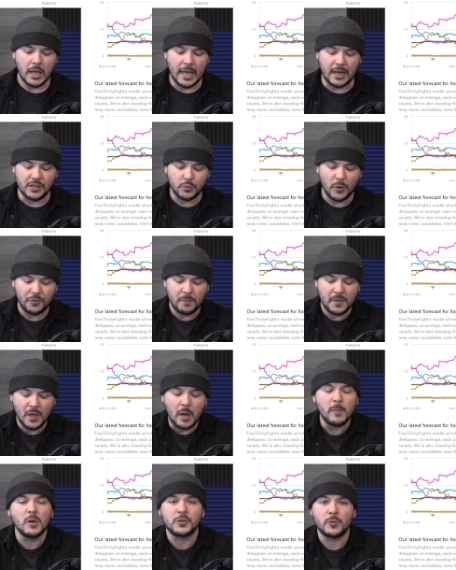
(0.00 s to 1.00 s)
It is with
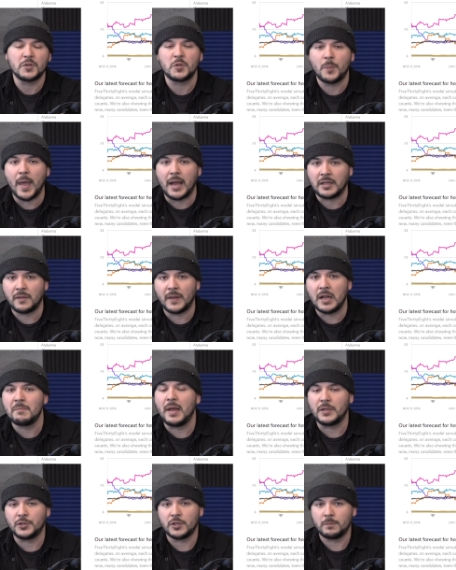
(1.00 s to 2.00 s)
the utmost respect that I
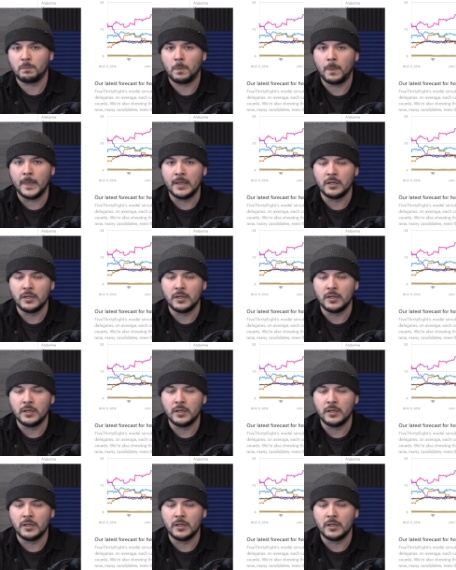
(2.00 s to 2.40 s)
mention